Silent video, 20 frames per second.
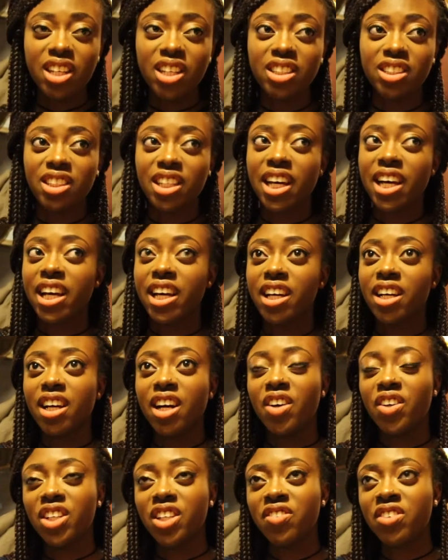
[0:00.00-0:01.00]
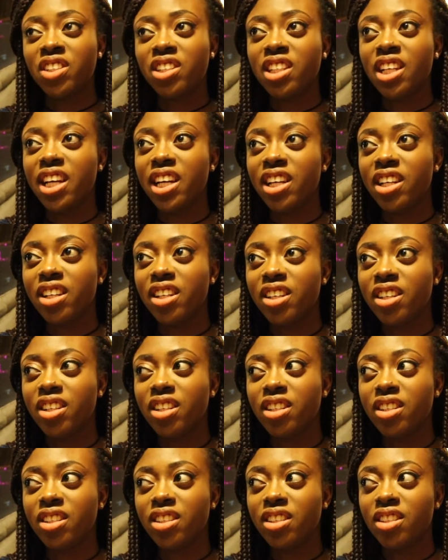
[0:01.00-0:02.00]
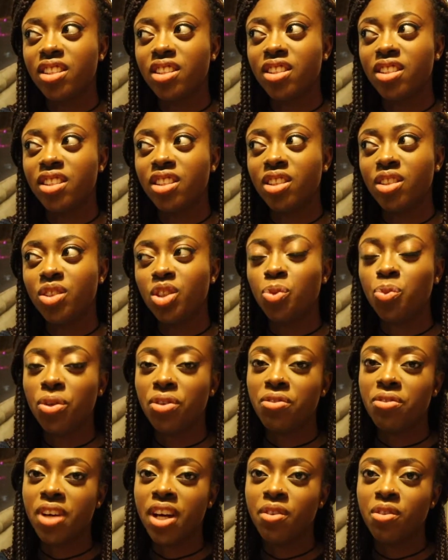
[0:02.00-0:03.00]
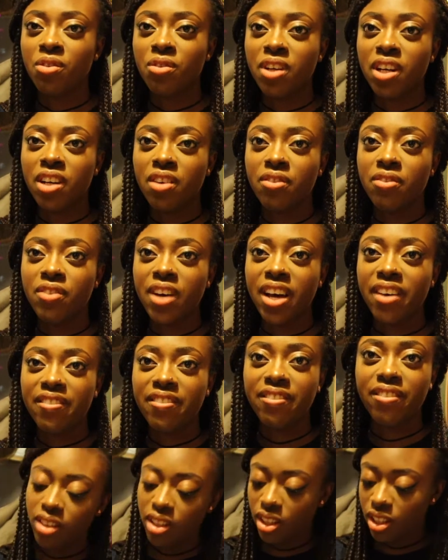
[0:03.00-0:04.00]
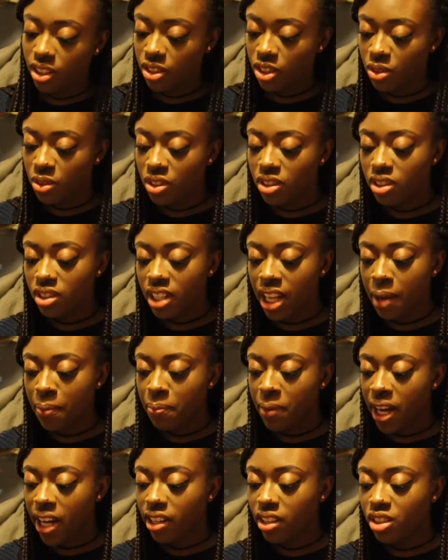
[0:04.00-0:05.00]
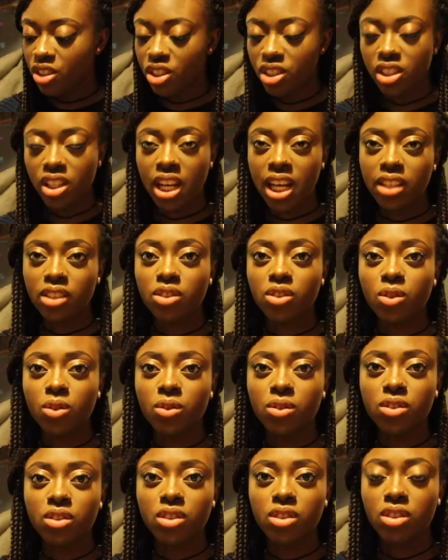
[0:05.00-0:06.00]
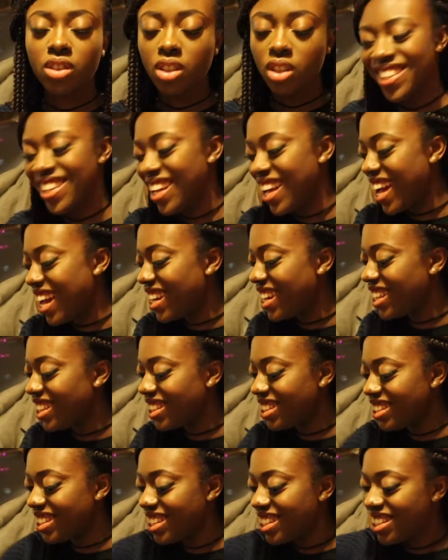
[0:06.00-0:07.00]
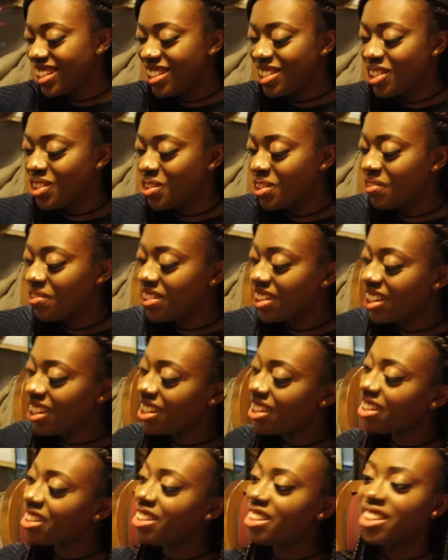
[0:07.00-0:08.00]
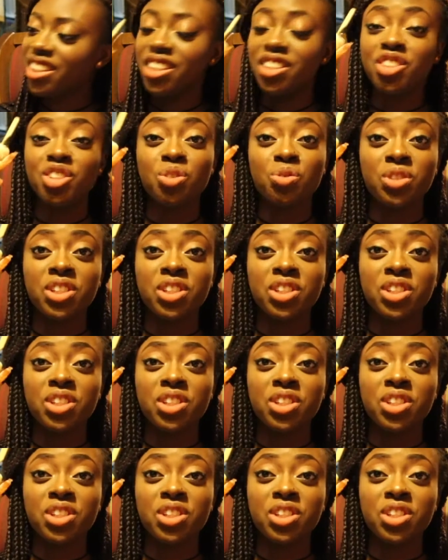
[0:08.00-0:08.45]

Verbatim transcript: It's like I'll give it like 2.5 over 5 so it wasn't that bad just lacked salt and then this shrimp thing is